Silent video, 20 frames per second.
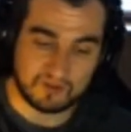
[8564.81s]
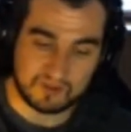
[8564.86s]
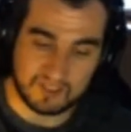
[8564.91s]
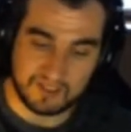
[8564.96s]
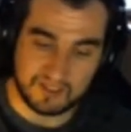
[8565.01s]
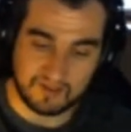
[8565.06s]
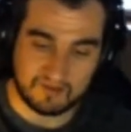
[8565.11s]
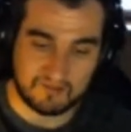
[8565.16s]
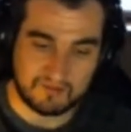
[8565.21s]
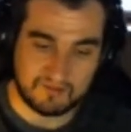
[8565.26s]

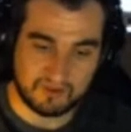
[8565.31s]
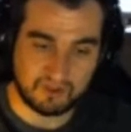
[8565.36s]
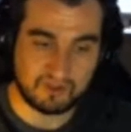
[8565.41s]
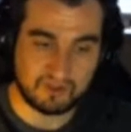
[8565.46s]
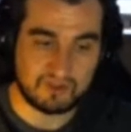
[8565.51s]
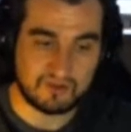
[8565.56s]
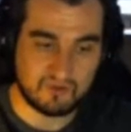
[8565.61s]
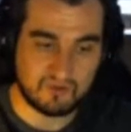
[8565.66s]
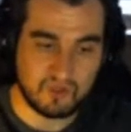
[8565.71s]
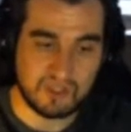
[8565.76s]
Like,
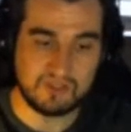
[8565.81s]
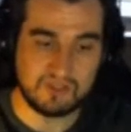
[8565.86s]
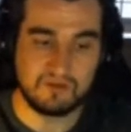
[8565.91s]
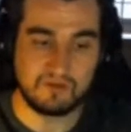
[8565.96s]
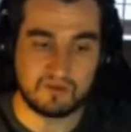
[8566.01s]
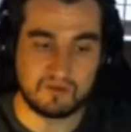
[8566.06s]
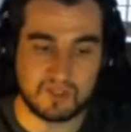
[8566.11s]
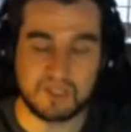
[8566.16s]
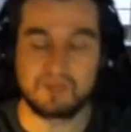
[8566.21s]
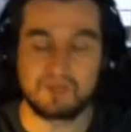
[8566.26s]
just try
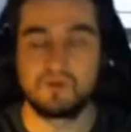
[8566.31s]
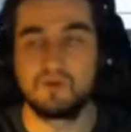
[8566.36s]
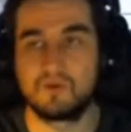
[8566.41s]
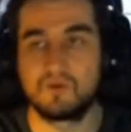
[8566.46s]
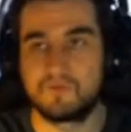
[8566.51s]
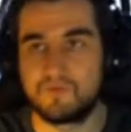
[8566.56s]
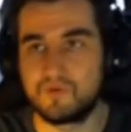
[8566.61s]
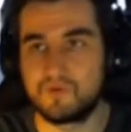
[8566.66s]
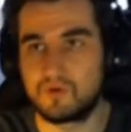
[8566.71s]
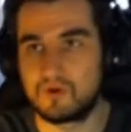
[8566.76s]
to look
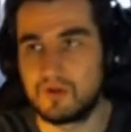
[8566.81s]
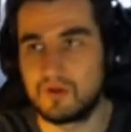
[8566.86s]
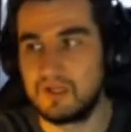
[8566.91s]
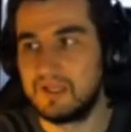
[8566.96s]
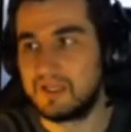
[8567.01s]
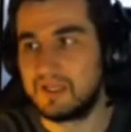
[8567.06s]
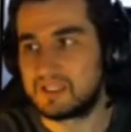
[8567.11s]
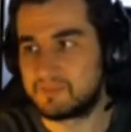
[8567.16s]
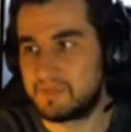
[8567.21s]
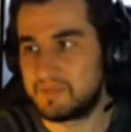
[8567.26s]
for,
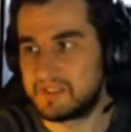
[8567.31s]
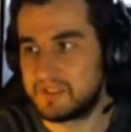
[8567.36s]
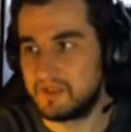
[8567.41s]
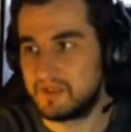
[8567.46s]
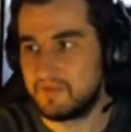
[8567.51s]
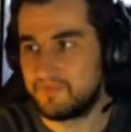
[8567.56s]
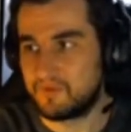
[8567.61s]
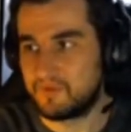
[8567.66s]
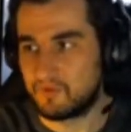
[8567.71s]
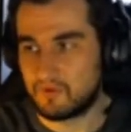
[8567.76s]
especially
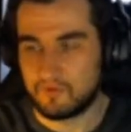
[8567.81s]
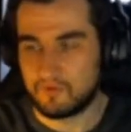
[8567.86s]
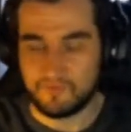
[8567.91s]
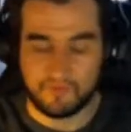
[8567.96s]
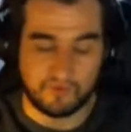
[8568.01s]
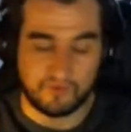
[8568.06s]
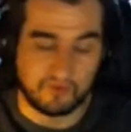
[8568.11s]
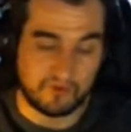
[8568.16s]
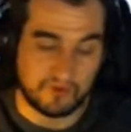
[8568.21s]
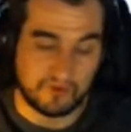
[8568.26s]

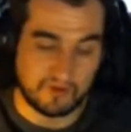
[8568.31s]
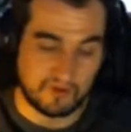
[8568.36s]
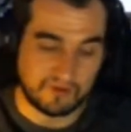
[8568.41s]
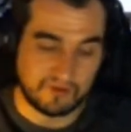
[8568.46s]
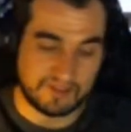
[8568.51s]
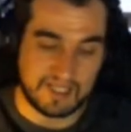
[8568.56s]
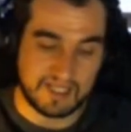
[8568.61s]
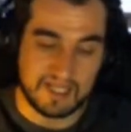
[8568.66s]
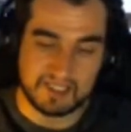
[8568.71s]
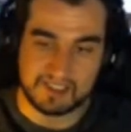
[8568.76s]
for
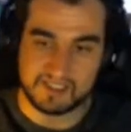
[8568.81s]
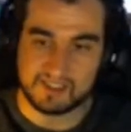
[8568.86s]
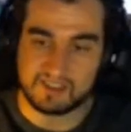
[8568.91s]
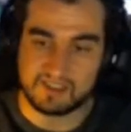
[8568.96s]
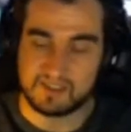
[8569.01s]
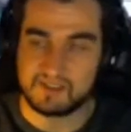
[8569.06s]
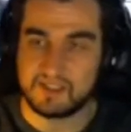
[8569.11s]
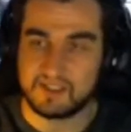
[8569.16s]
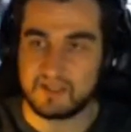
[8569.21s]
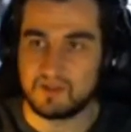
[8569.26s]
tasks
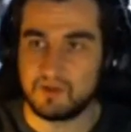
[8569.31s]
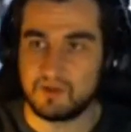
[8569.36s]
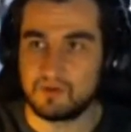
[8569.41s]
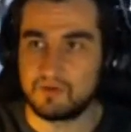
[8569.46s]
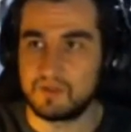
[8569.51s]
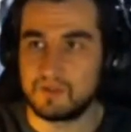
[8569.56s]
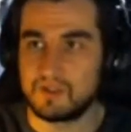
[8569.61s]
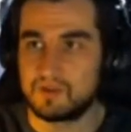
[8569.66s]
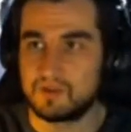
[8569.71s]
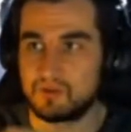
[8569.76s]
that you
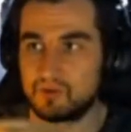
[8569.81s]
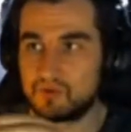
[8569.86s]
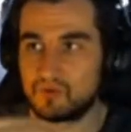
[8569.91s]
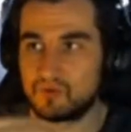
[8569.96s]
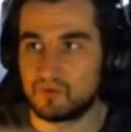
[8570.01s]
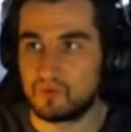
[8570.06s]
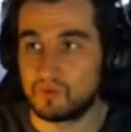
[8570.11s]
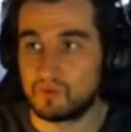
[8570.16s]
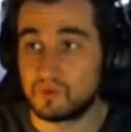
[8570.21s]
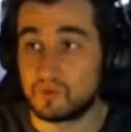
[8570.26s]
need
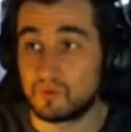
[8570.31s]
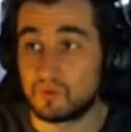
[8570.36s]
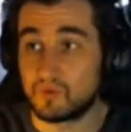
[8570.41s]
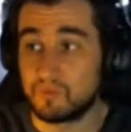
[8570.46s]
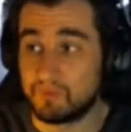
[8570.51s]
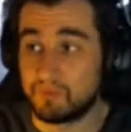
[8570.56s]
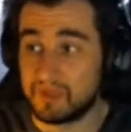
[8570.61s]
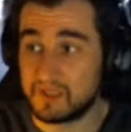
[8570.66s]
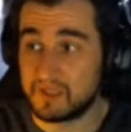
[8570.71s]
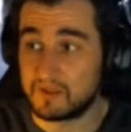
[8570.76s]
to
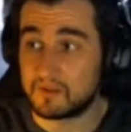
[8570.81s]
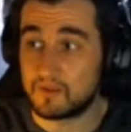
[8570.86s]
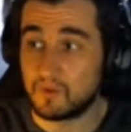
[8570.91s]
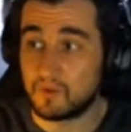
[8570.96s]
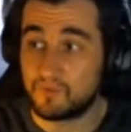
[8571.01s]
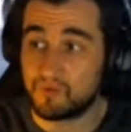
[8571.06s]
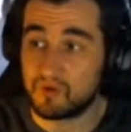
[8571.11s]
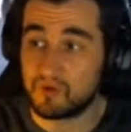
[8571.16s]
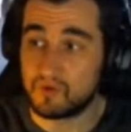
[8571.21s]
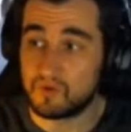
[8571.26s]
repeat
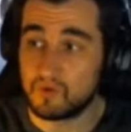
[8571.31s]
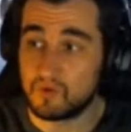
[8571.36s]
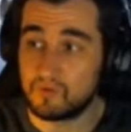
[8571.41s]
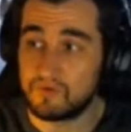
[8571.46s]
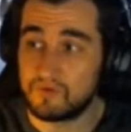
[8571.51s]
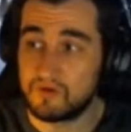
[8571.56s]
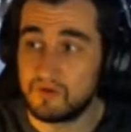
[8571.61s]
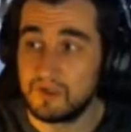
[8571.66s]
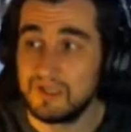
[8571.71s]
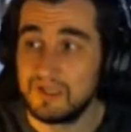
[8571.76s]
over and
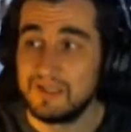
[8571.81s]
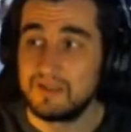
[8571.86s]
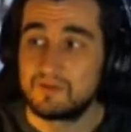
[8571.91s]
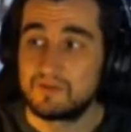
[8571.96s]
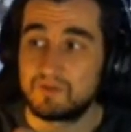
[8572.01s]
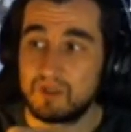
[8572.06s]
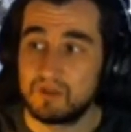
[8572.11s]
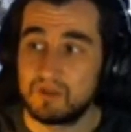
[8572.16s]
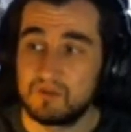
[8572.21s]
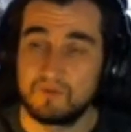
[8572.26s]
over,
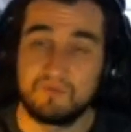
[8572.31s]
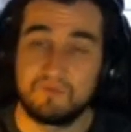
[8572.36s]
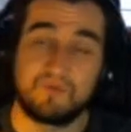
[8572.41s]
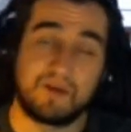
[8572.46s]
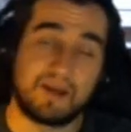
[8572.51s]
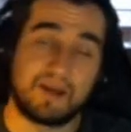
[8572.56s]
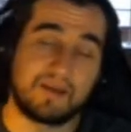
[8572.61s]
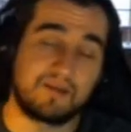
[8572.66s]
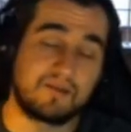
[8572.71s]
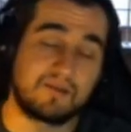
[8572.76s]
try to
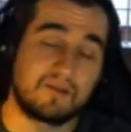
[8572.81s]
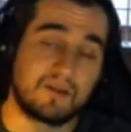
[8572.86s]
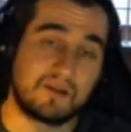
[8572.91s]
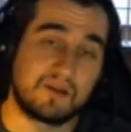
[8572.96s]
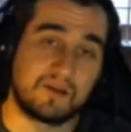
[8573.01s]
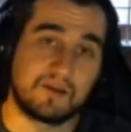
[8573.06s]
find